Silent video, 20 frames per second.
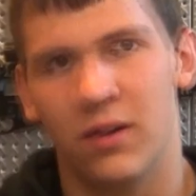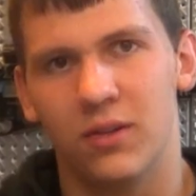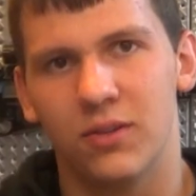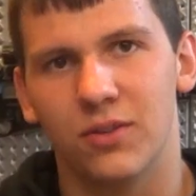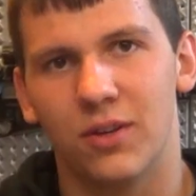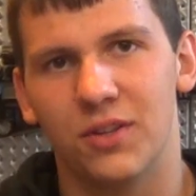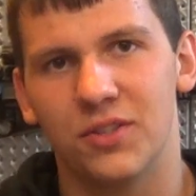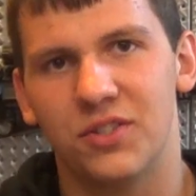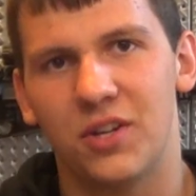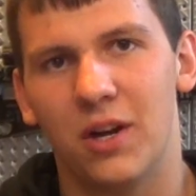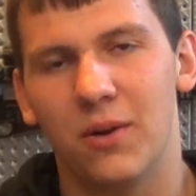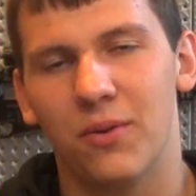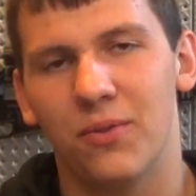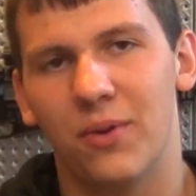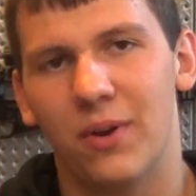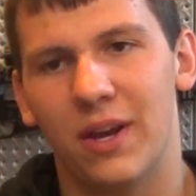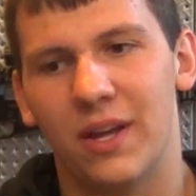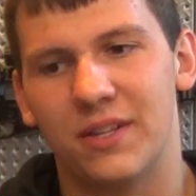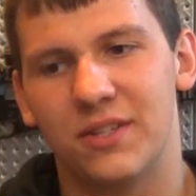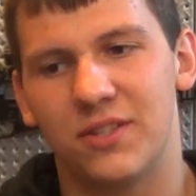So I'll start with
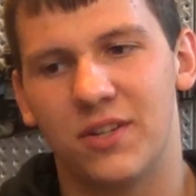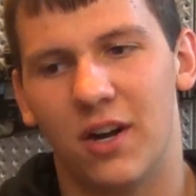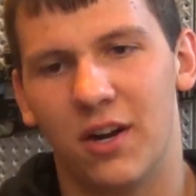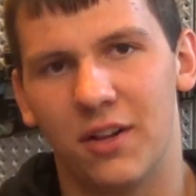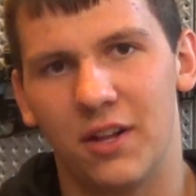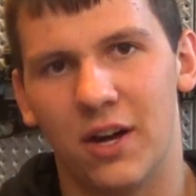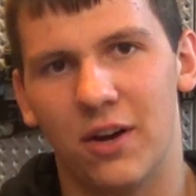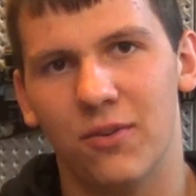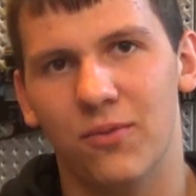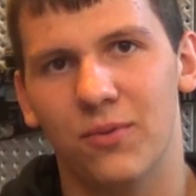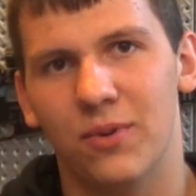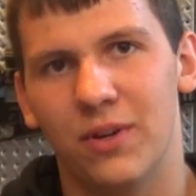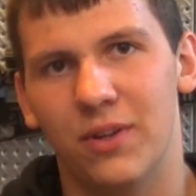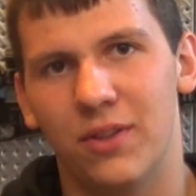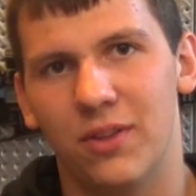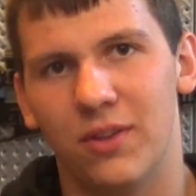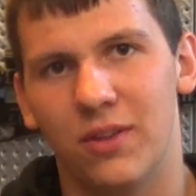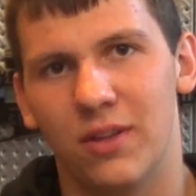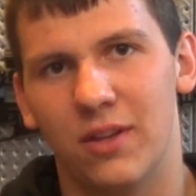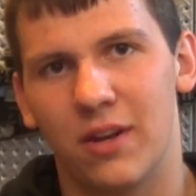what I started out
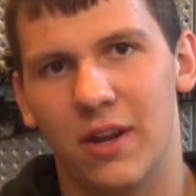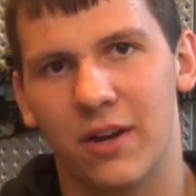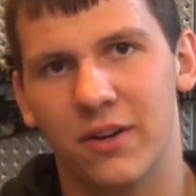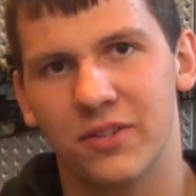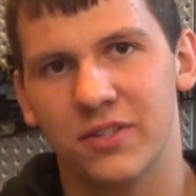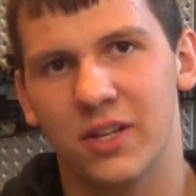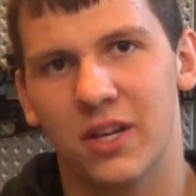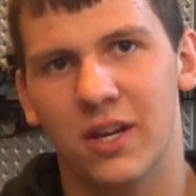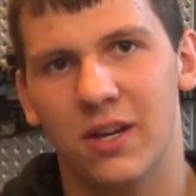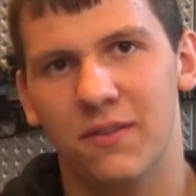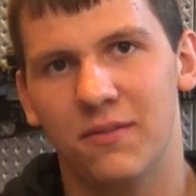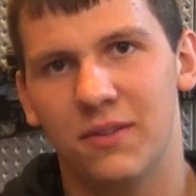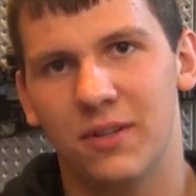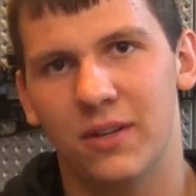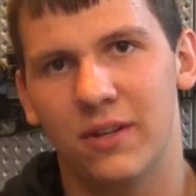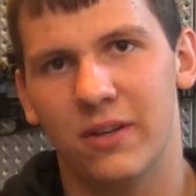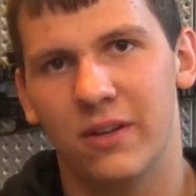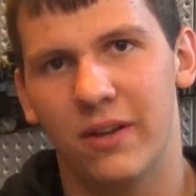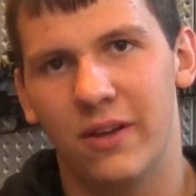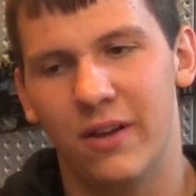with in Airsoft.